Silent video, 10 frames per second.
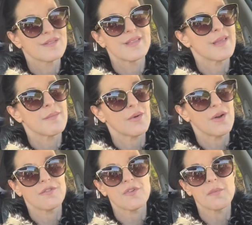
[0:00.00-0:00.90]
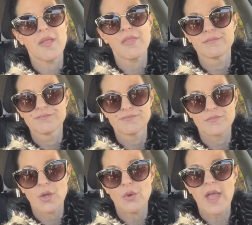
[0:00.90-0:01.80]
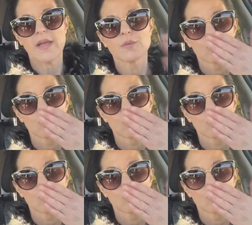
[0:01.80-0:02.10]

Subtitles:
They've been around for a month. Okay.